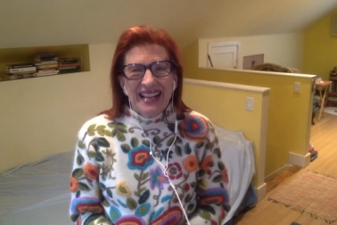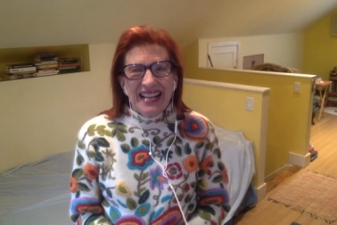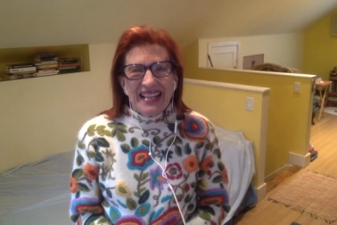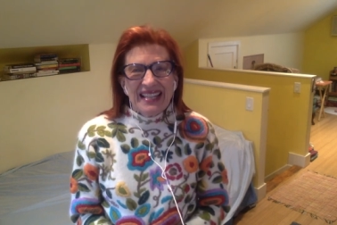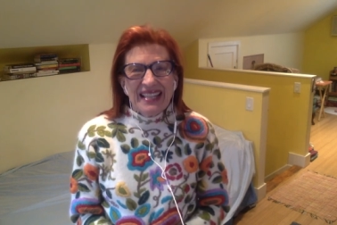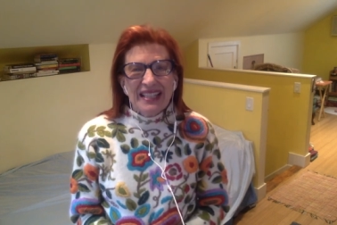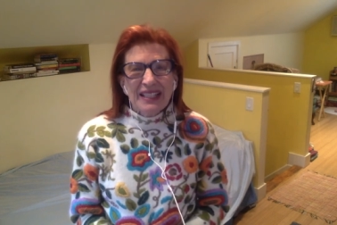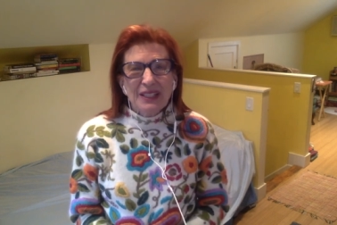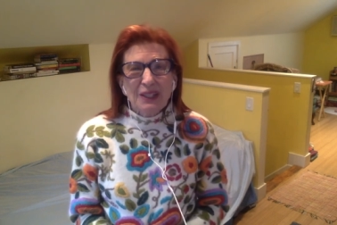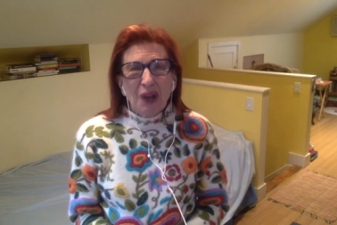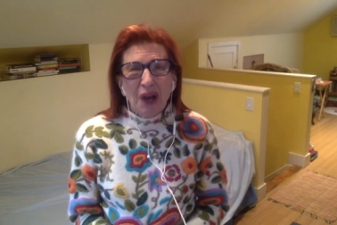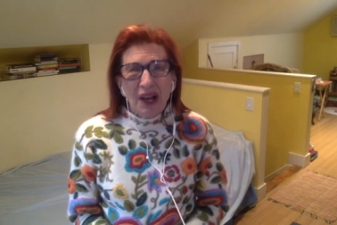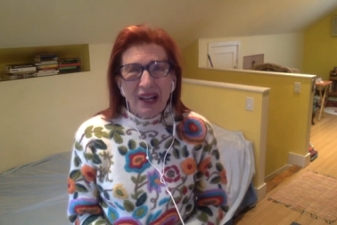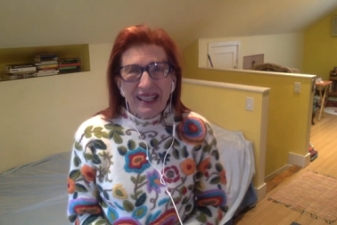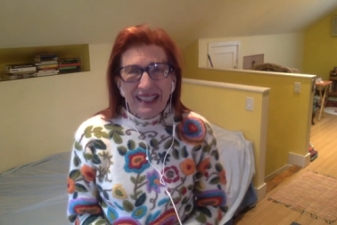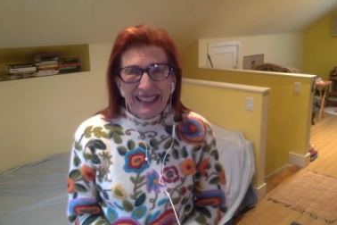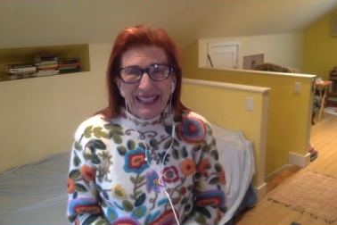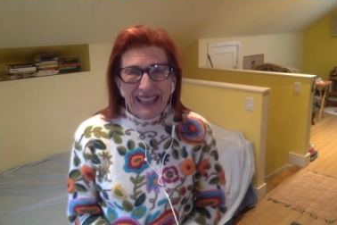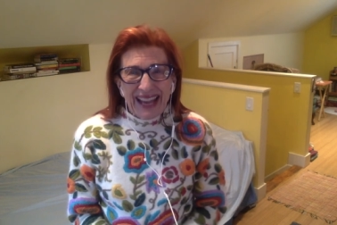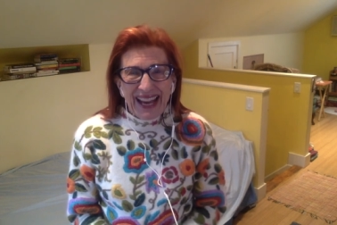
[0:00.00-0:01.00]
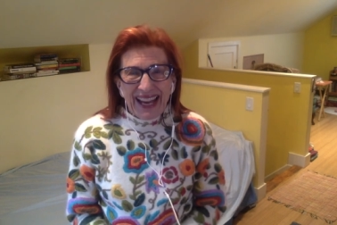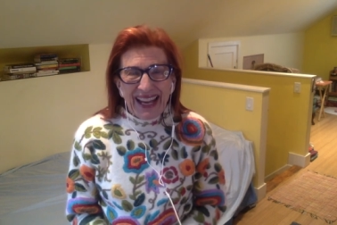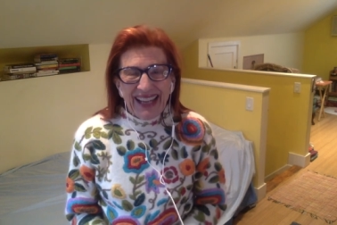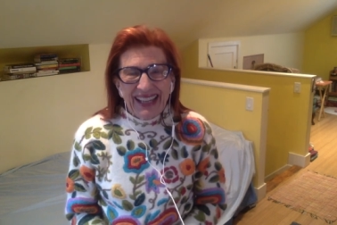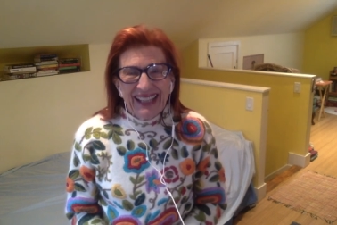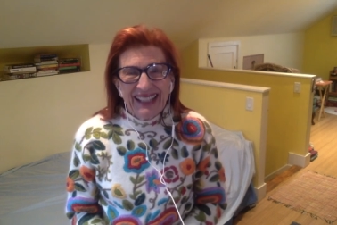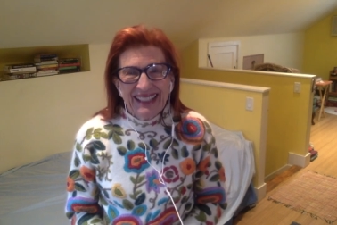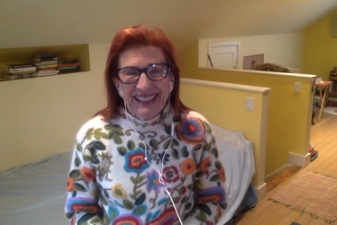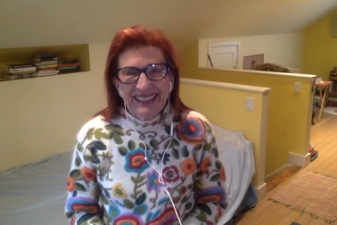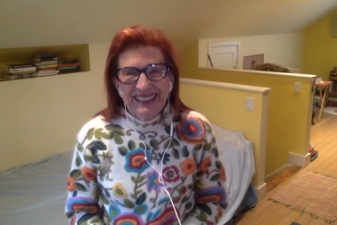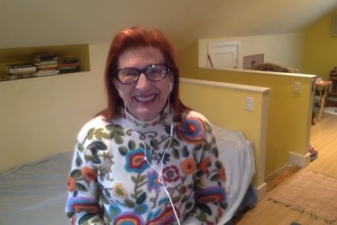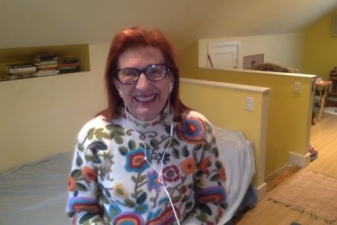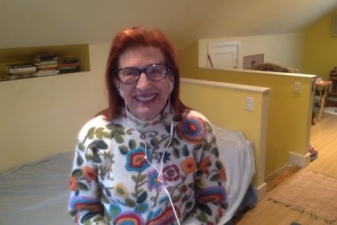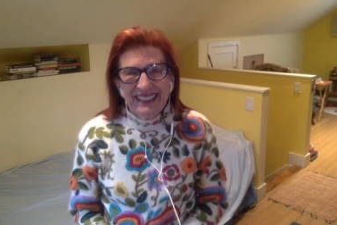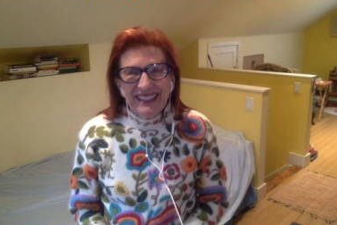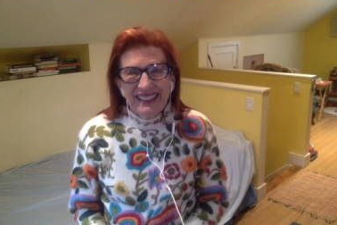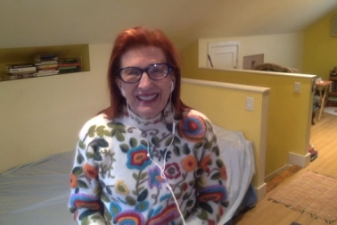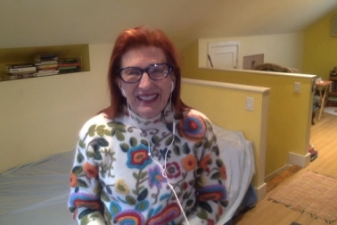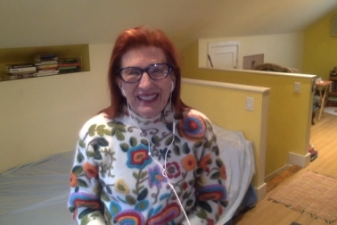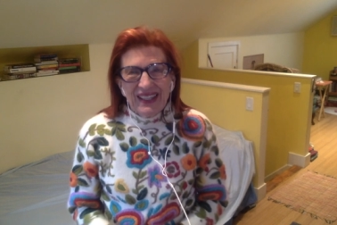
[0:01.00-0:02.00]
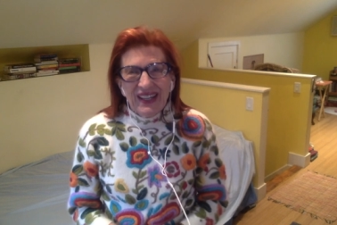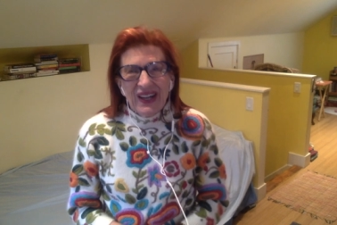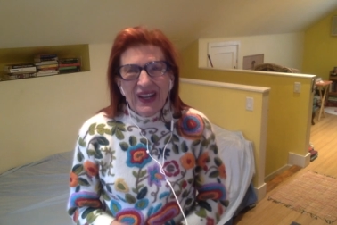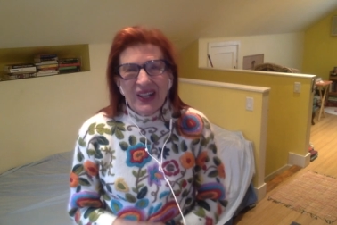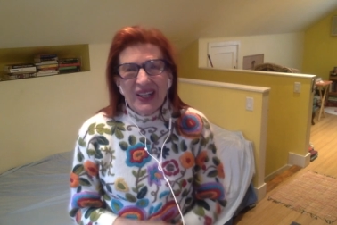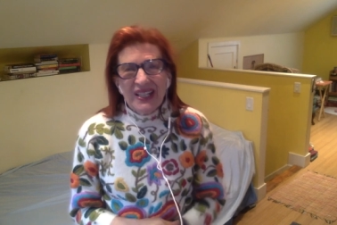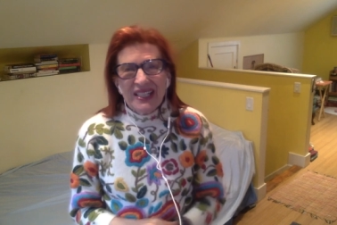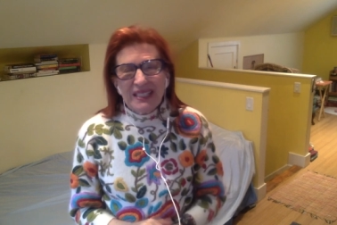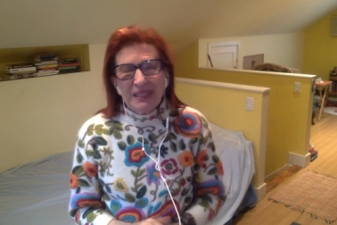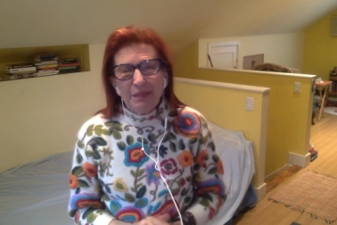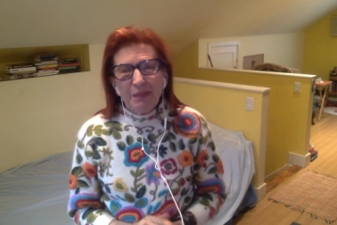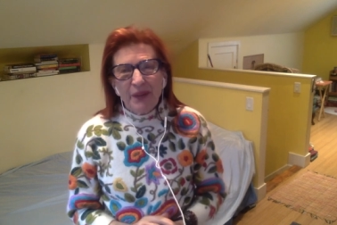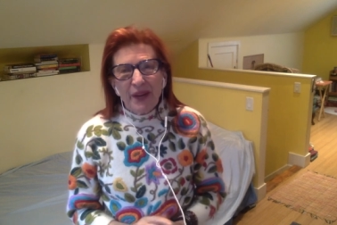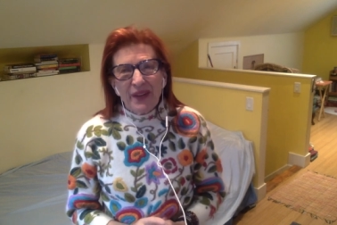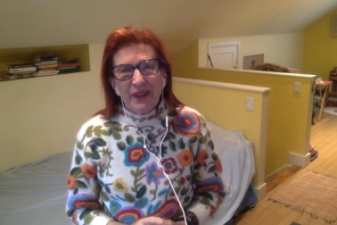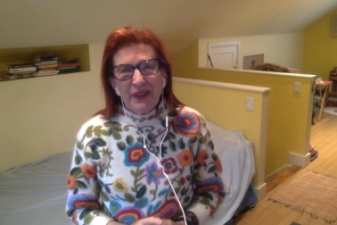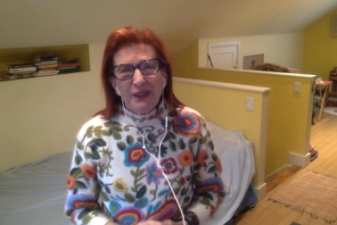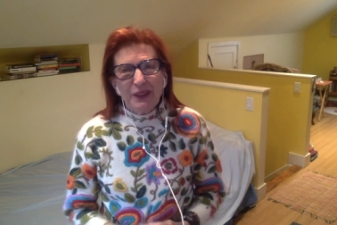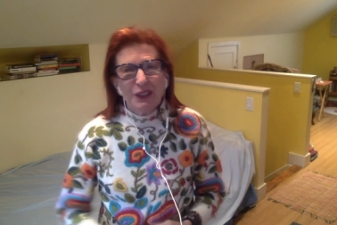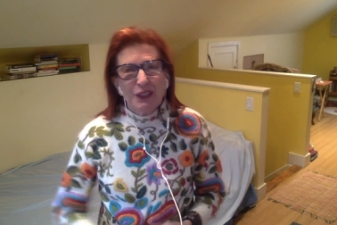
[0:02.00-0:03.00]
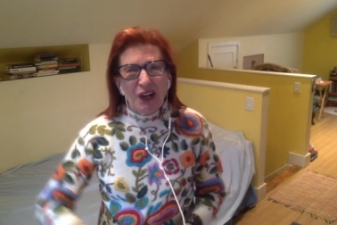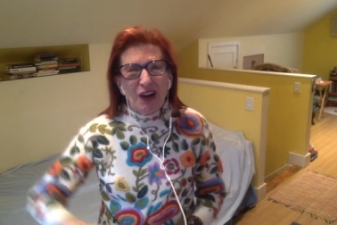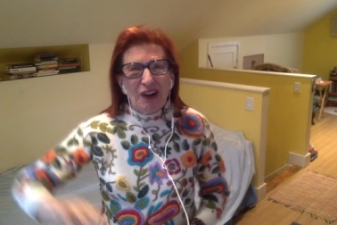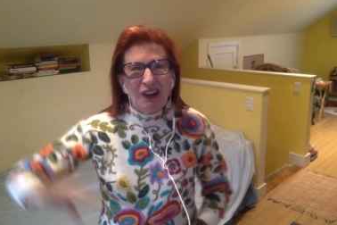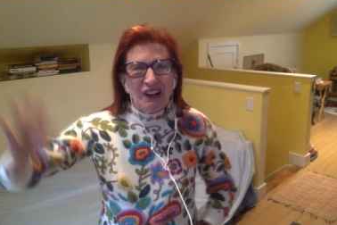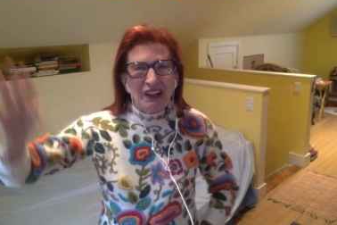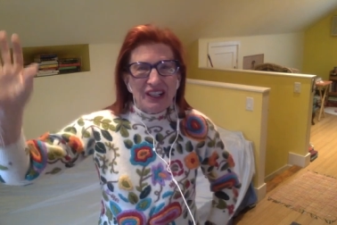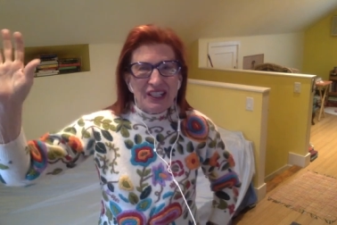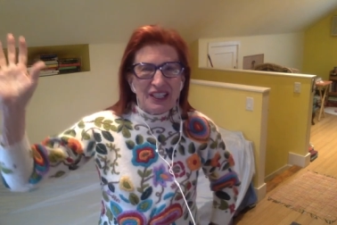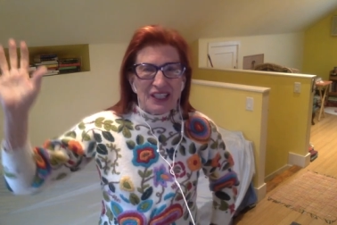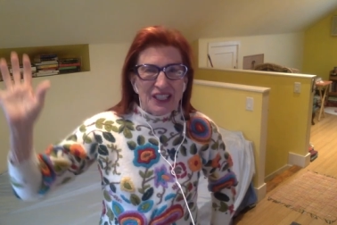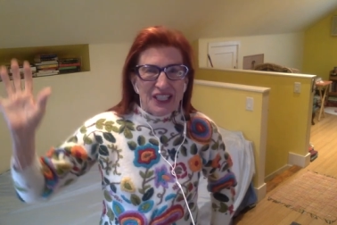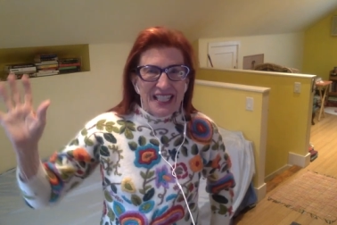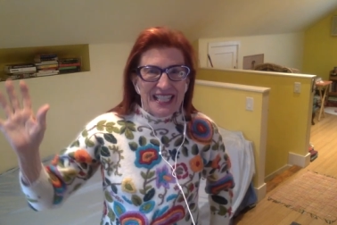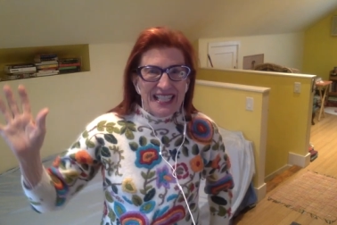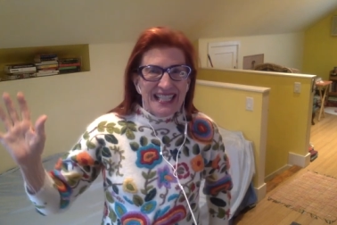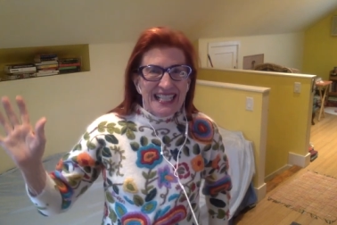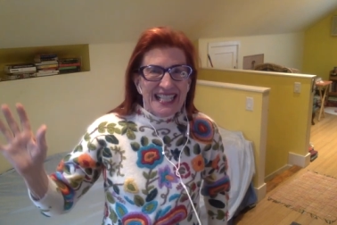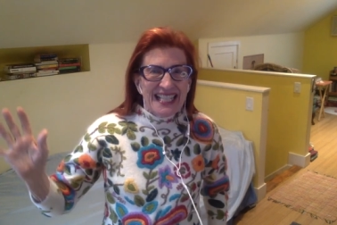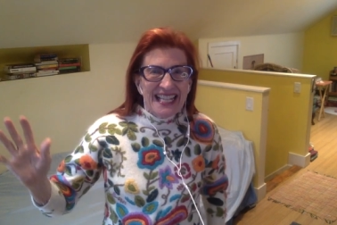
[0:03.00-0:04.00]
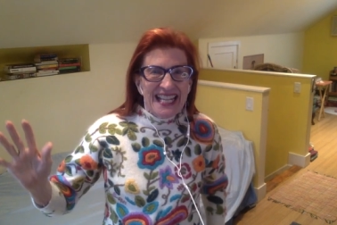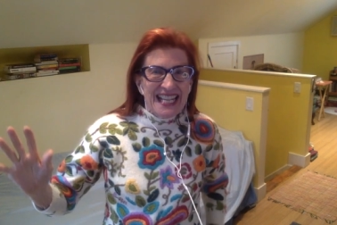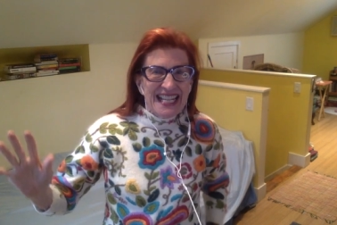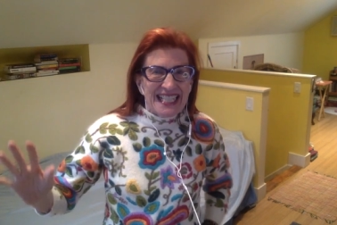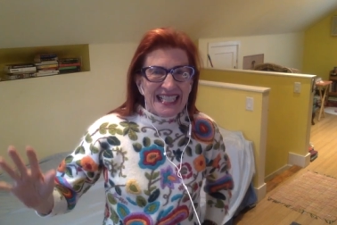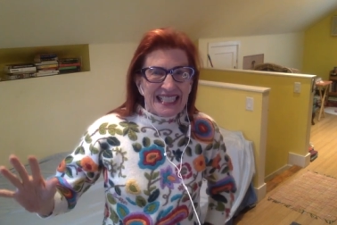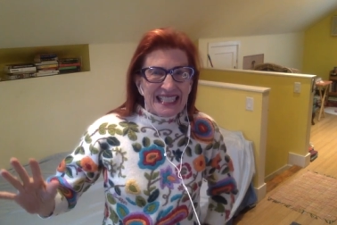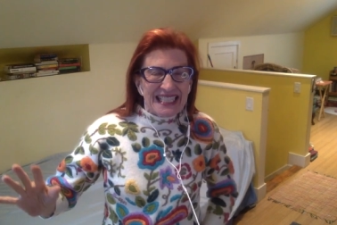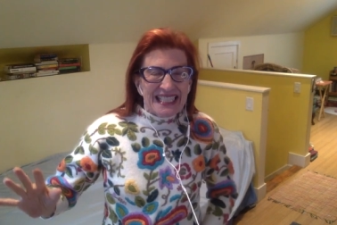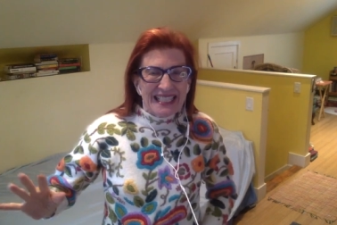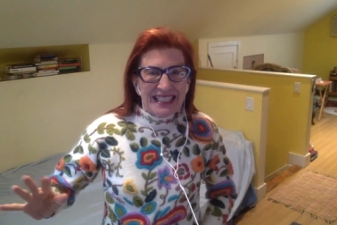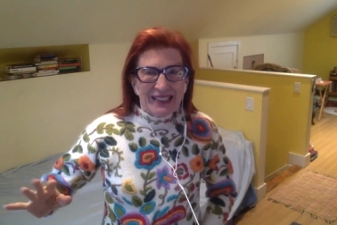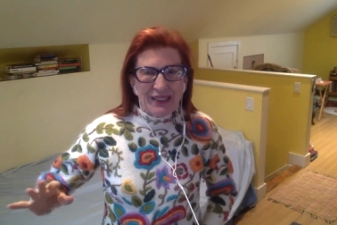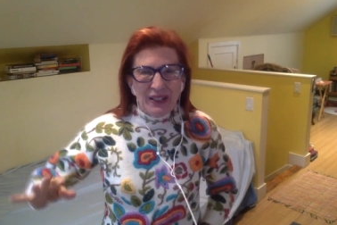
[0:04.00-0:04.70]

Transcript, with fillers: this holiday. Oh, it's Brother George. He did this.